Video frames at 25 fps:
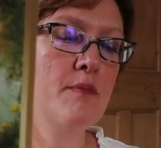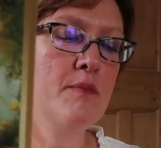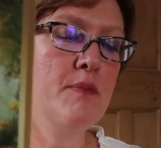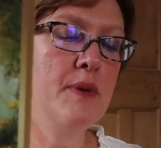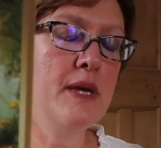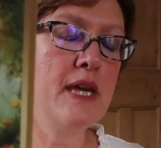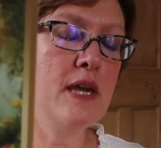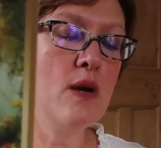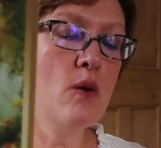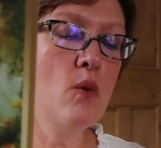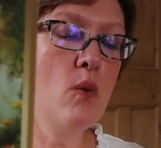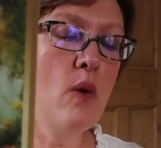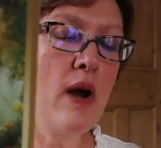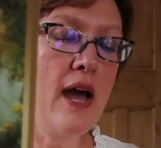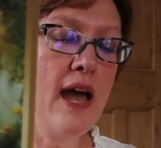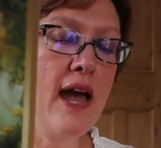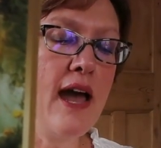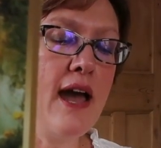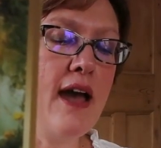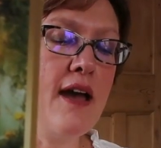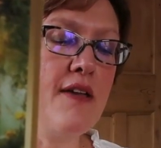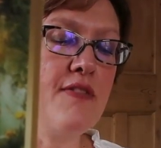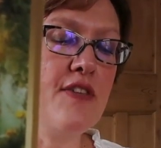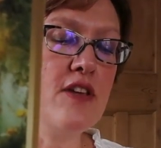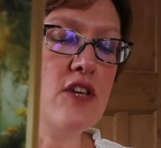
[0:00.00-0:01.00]
Be
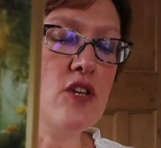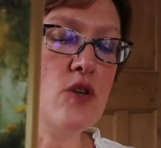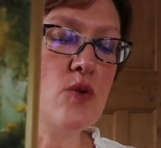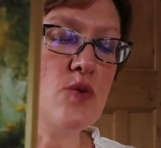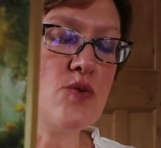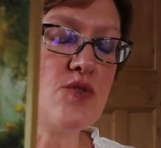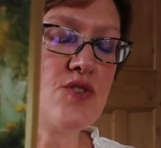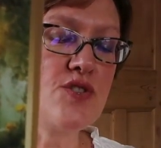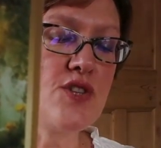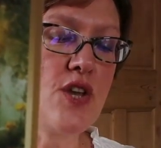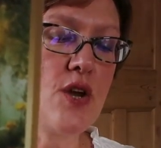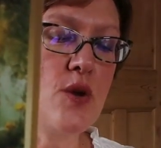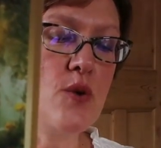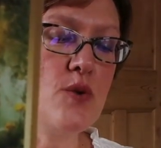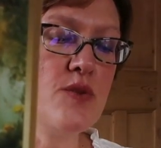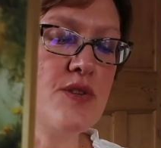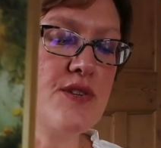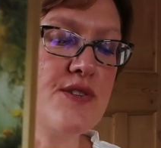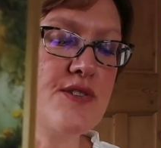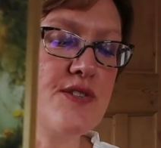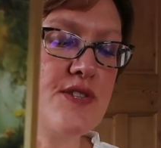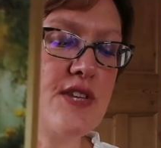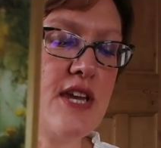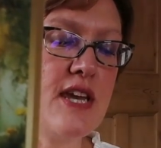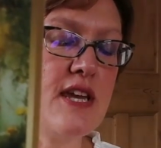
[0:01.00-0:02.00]
aware that you sow
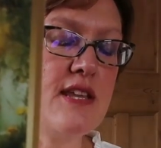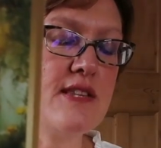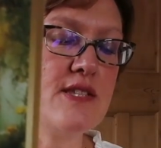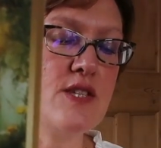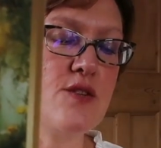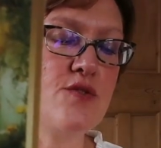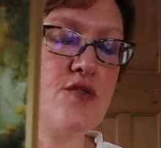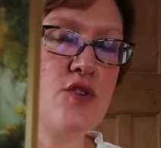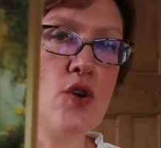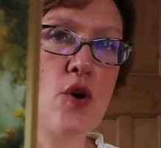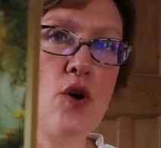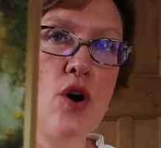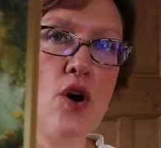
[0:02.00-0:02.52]
the seeds of